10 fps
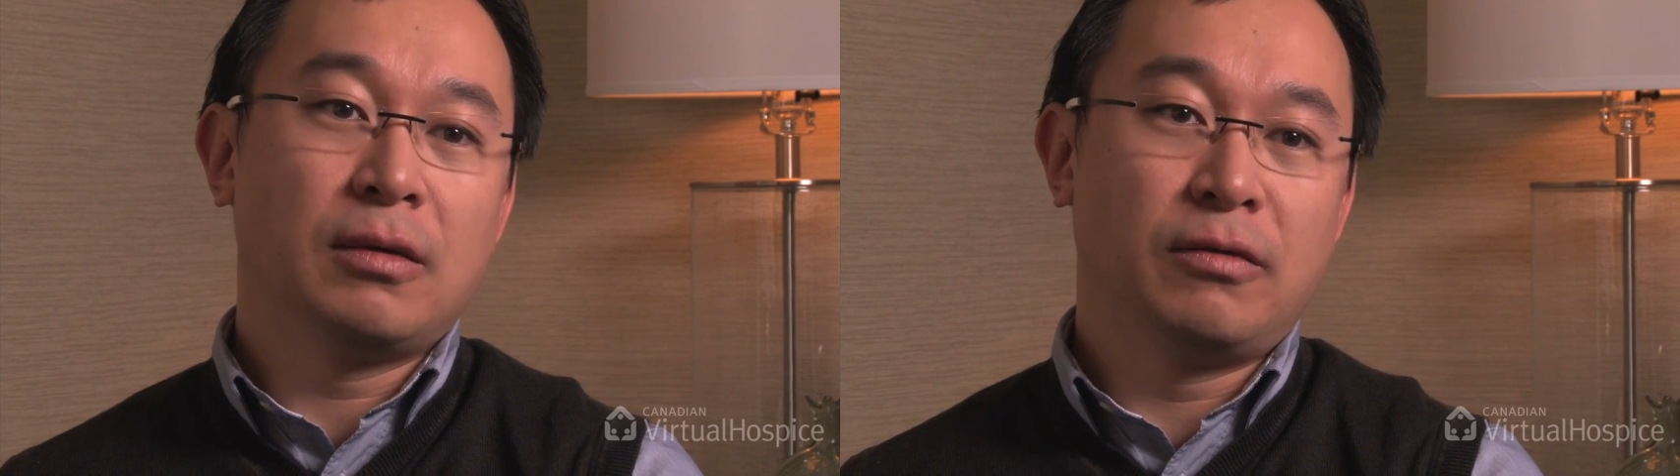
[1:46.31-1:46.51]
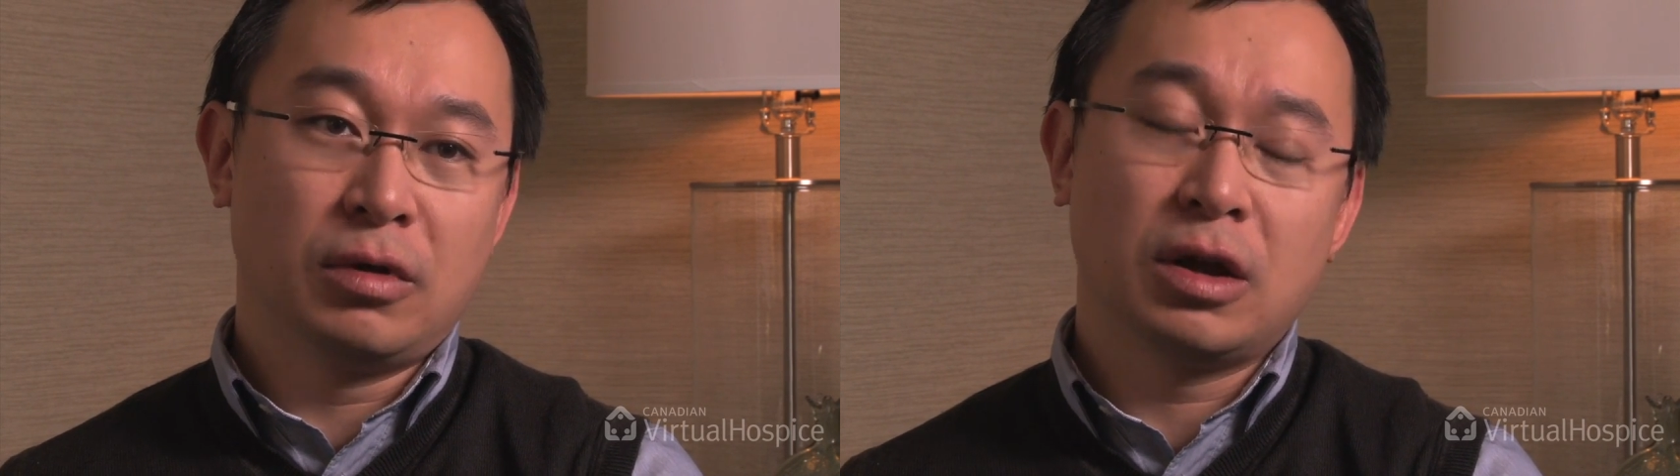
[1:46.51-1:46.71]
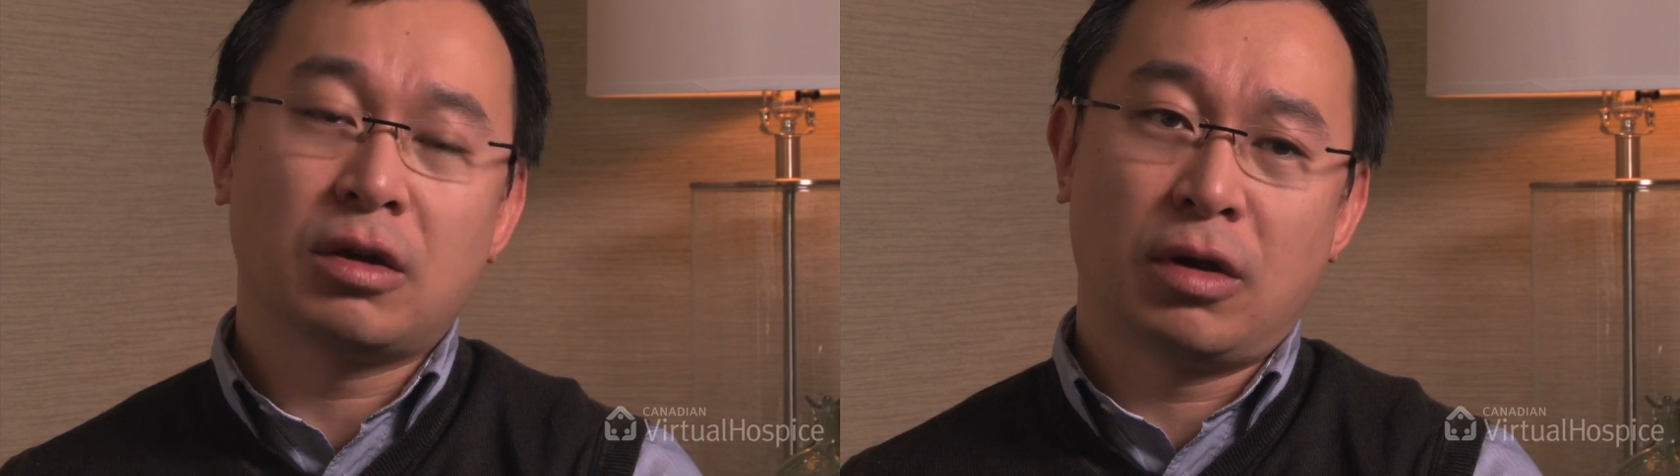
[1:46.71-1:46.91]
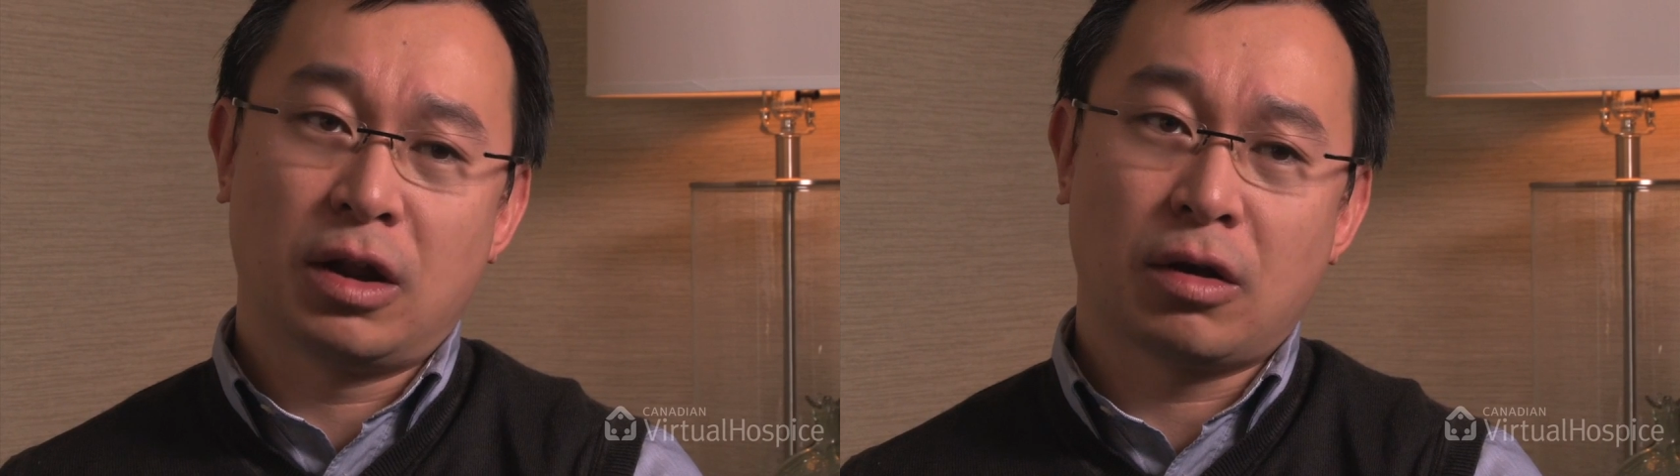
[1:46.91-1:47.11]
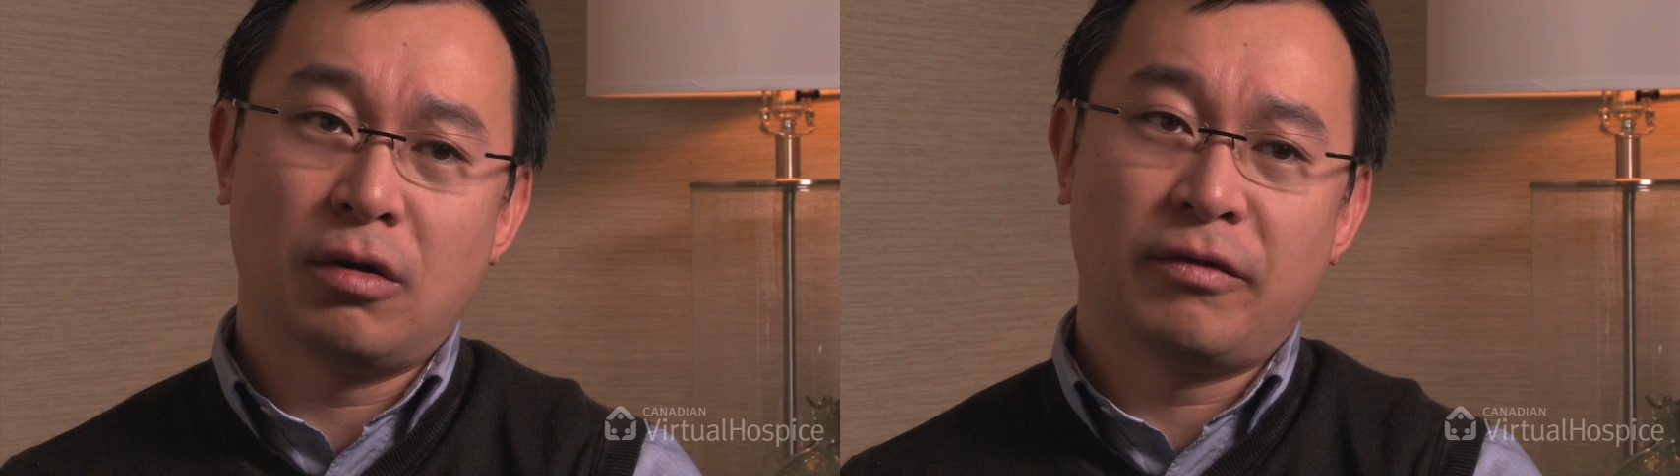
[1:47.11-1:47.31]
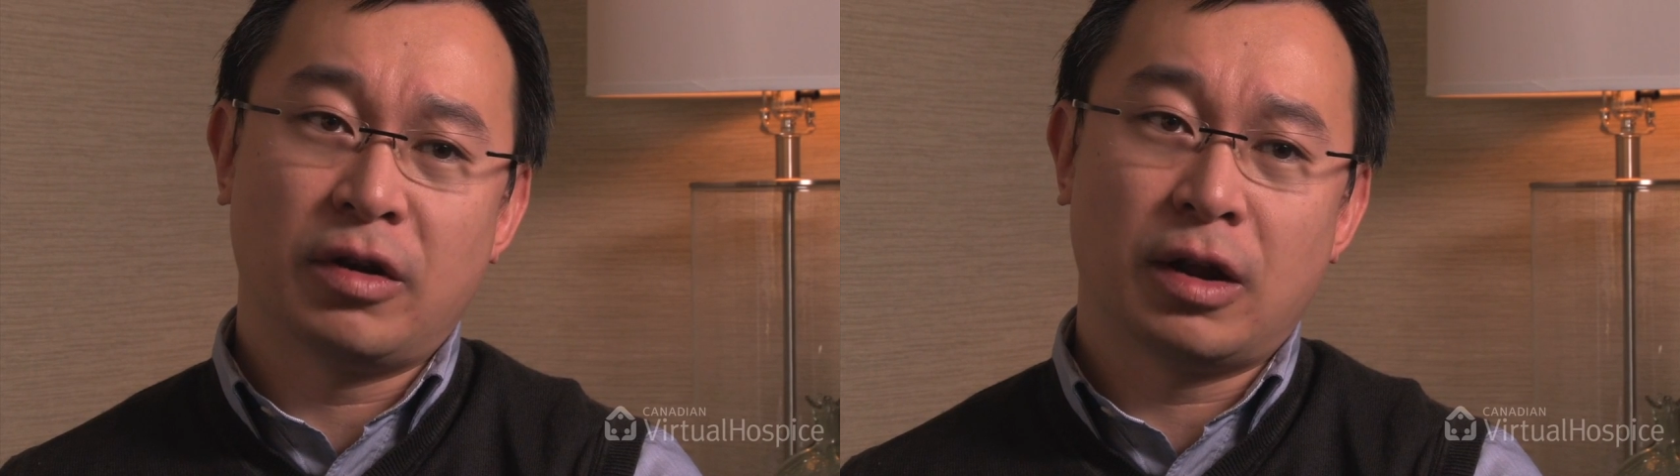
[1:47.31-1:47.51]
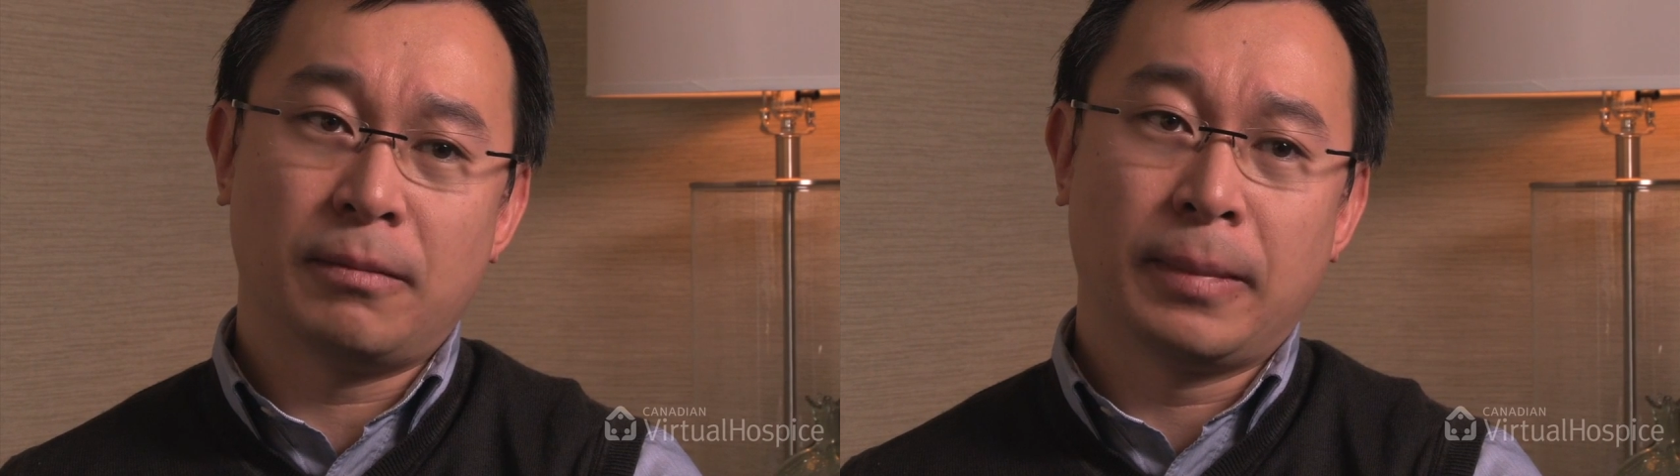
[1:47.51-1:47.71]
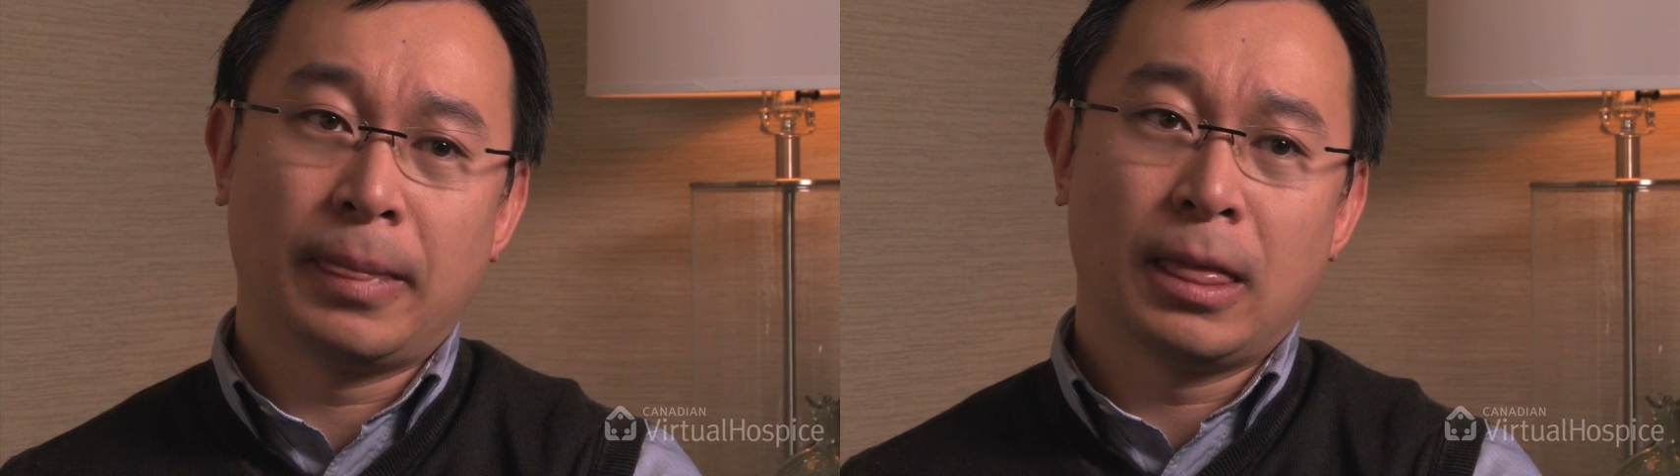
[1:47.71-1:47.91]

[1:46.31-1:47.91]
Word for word: really critical for them.